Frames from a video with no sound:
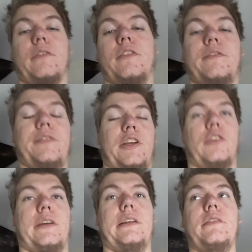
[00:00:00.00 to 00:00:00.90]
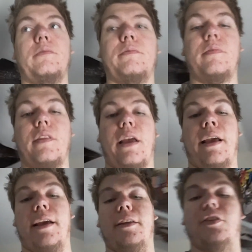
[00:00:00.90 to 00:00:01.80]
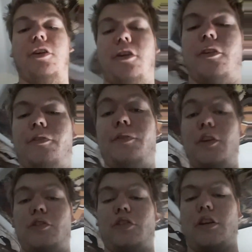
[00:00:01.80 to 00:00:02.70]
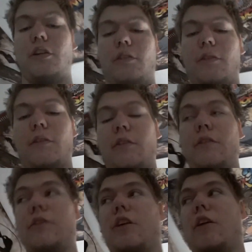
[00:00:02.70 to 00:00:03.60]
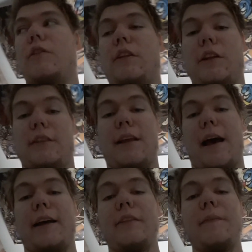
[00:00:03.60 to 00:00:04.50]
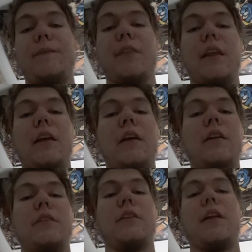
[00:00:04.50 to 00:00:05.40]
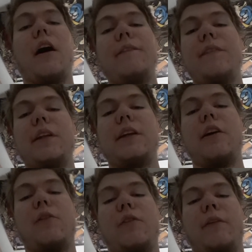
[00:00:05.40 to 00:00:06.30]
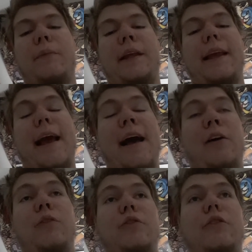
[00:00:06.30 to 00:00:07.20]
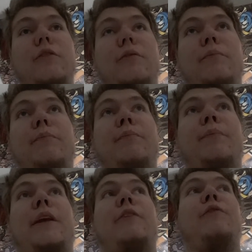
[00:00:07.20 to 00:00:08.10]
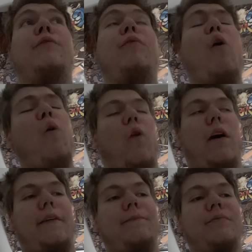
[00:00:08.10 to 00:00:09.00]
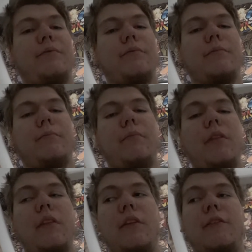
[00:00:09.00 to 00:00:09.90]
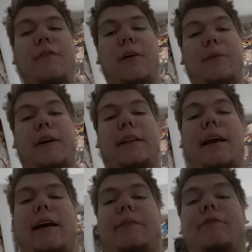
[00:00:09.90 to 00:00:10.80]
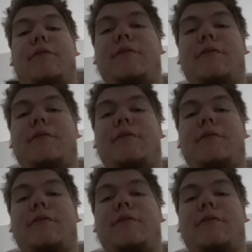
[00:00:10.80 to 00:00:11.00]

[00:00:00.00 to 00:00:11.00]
on reviewing in the future, so there's that. The long video will be out before February 10th.